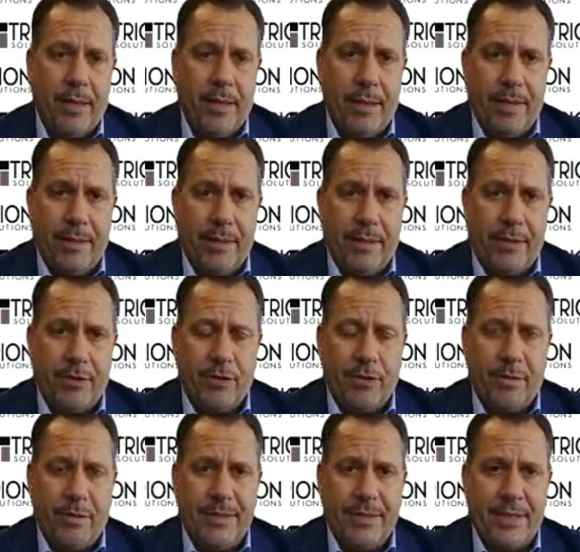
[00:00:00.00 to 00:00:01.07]
I mean, they're
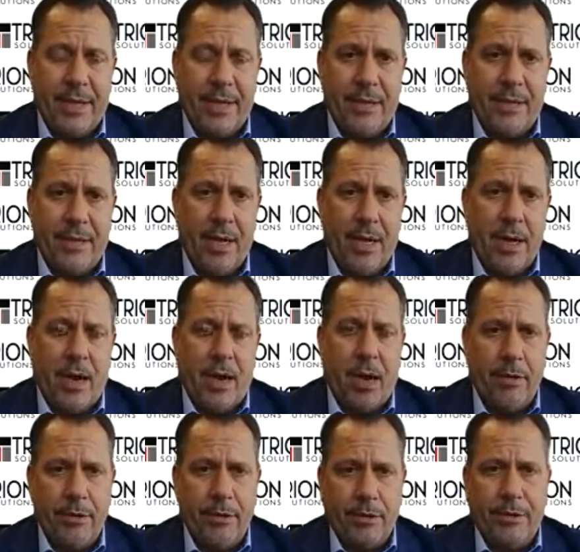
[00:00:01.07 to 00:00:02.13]
servicing
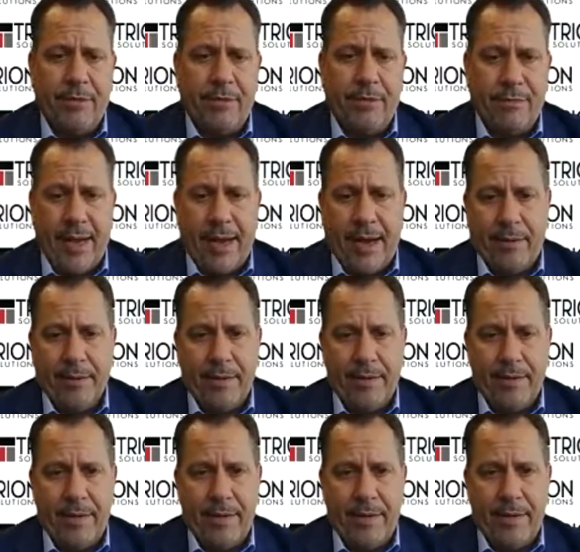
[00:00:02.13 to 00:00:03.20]
hundreds of
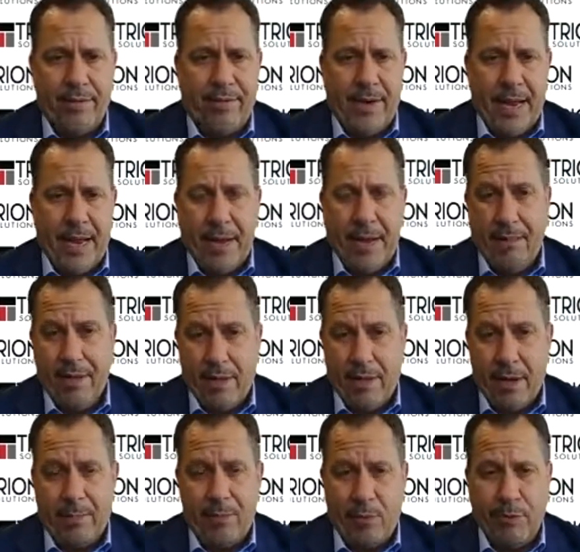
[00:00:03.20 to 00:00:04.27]
thousands, if not
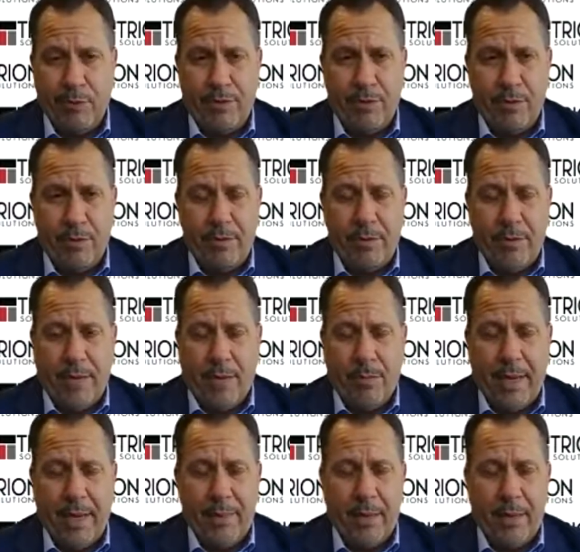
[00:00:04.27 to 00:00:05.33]
up towards to
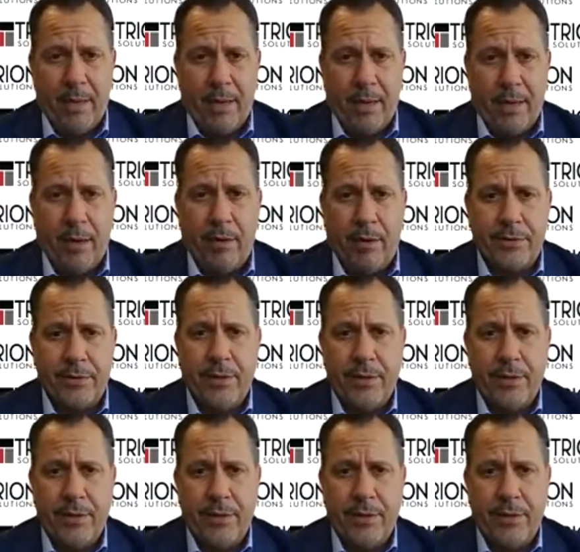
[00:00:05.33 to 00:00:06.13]
maybe 1 million loans.